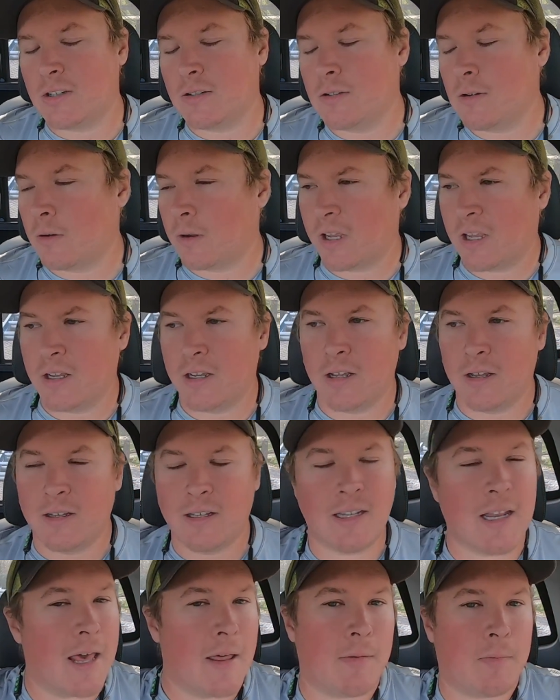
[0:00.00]
You don't get a
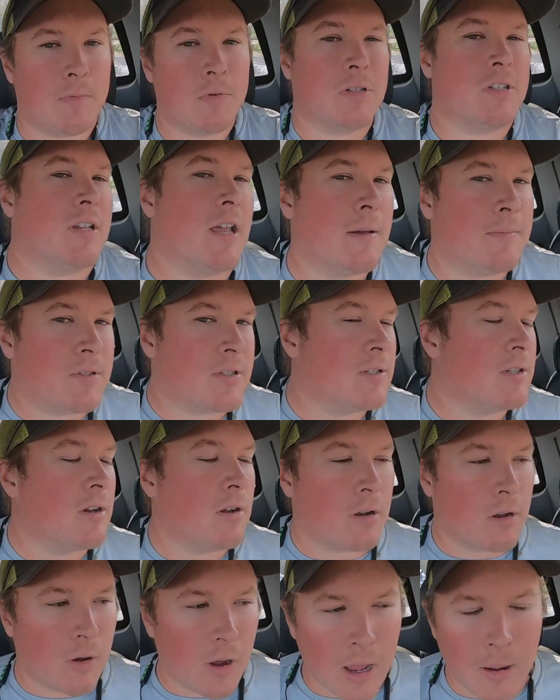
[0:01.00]
depth perception. You
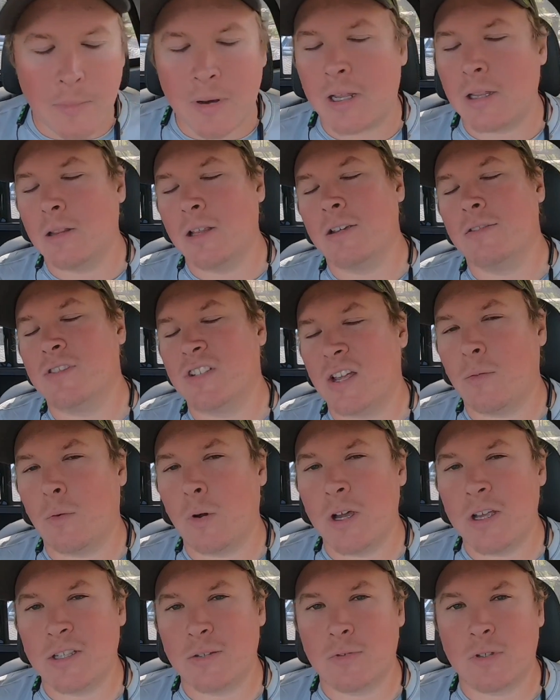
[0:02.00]
don't know how many leaves
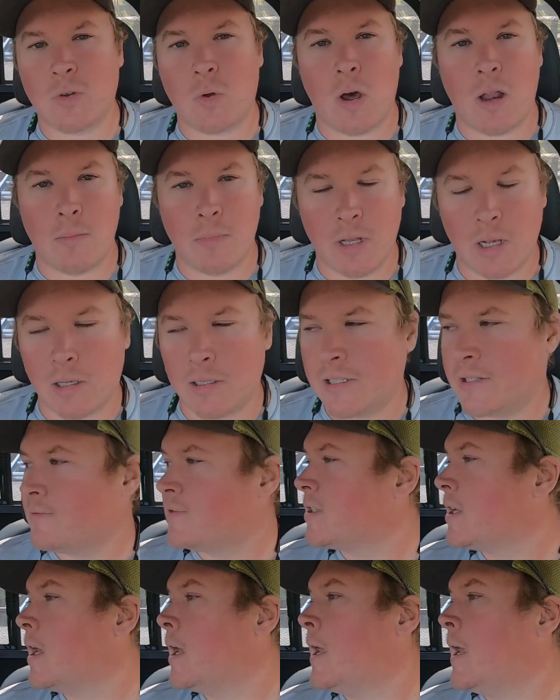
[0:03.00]
was. It was quite a bit of
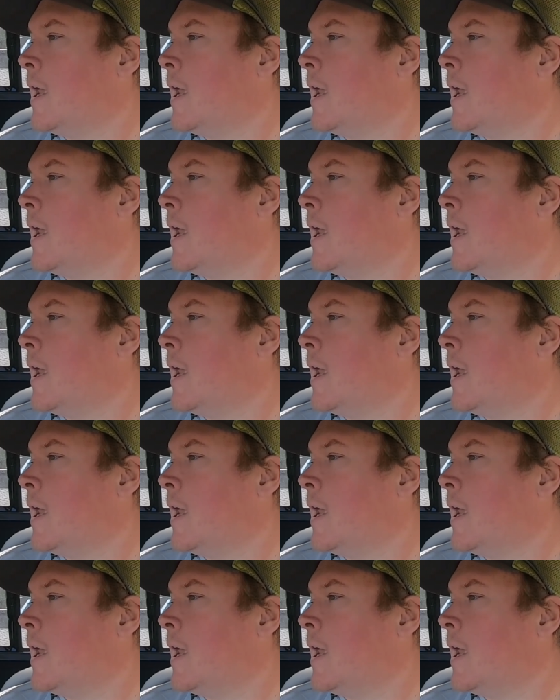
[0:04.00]
leaves.